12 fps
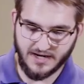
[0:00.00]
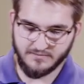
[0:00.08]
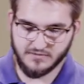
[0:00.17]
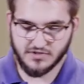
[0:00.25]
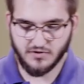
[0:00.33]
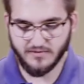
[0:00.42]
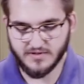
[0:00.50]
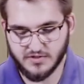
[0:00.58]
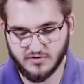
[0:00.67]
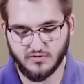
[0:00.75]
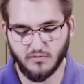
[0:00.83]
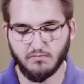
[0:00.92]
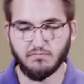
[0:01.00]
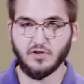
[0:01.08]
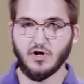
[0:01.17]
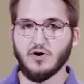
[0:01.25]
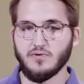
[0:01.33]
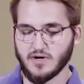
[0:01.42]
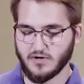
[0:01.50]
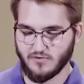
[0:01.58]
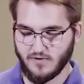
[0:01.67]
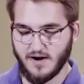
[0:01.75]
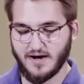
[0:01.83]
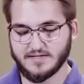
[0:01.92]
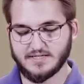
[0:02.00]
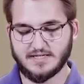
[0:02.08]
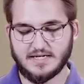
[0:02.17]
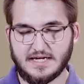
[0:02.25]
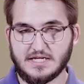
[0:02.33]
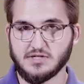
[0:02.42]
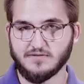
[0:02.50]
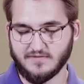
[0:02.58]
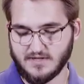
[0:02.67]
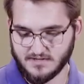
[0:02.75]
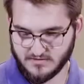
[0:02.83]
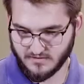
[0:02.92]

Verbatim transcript: I'm just going to blow across each of these,